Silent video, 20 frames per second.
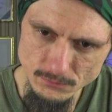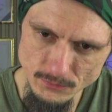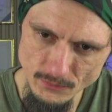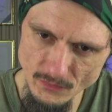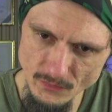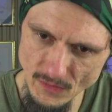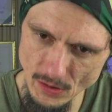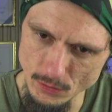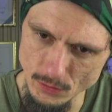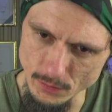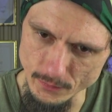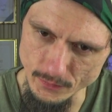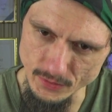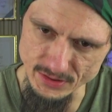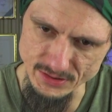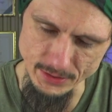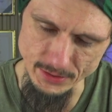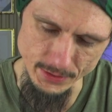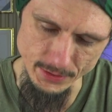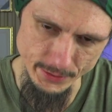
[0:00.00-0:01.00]

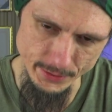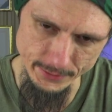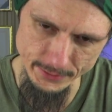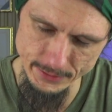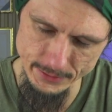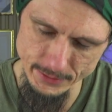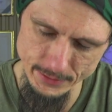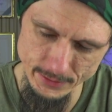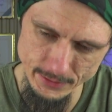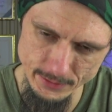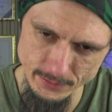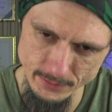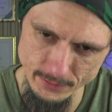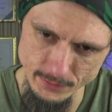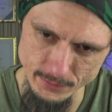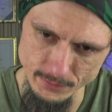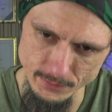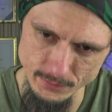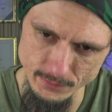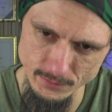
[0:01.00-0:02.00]
conversations
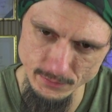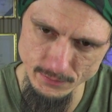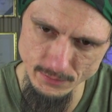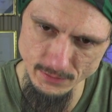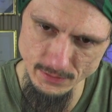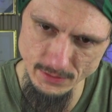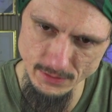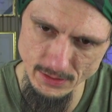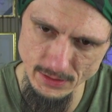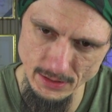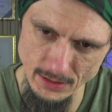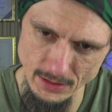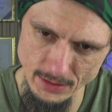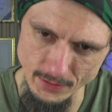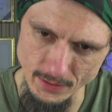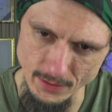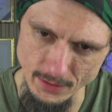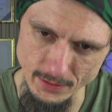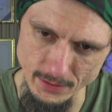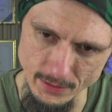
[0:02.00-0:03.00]
to get
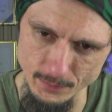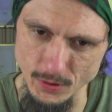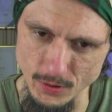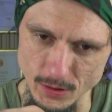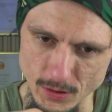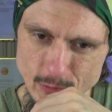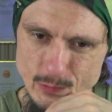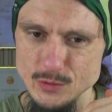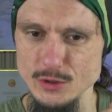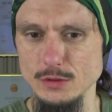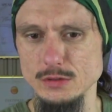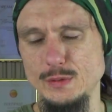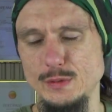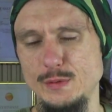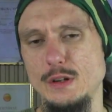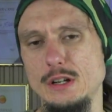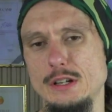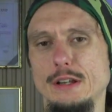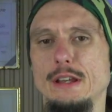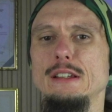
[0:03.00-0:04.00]
that. And part of me also
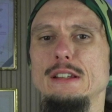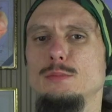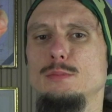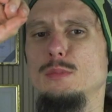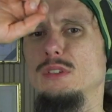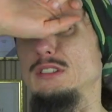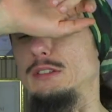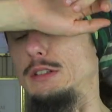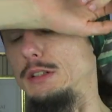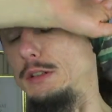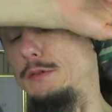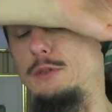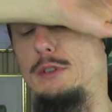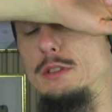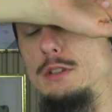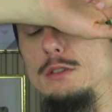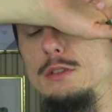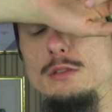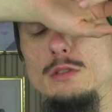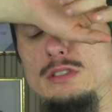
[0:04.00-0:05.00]
fucking hates myself right
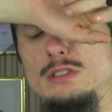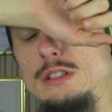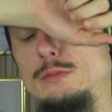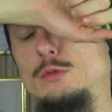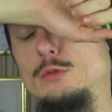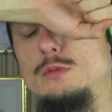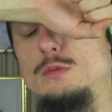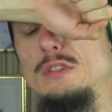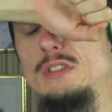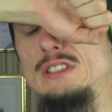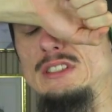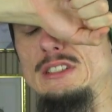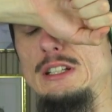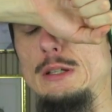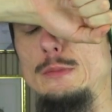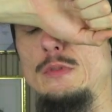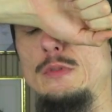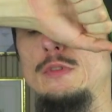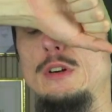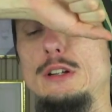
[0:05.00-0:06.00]
now because I'm doing the same
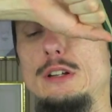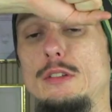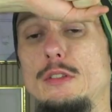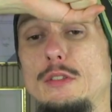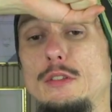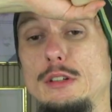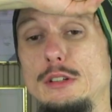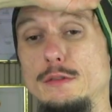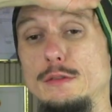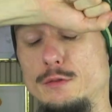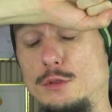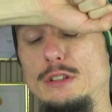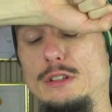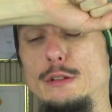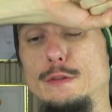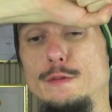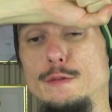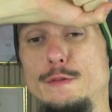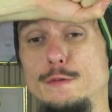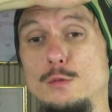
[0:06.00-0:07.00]
fucking thing for like
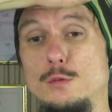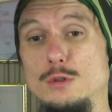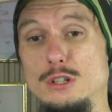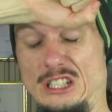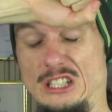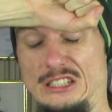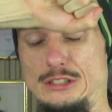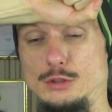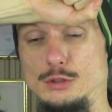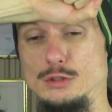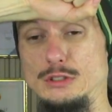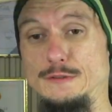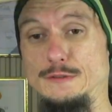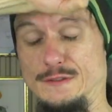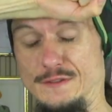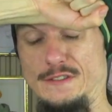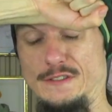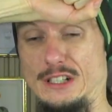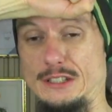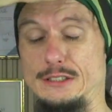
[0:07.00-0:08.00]
400
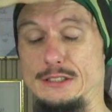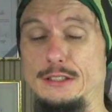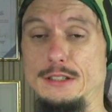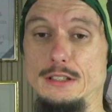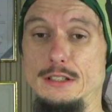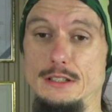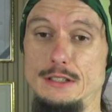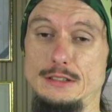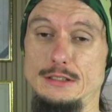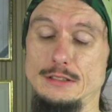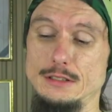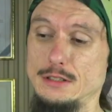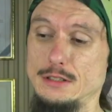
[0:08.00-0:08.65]
fucking days.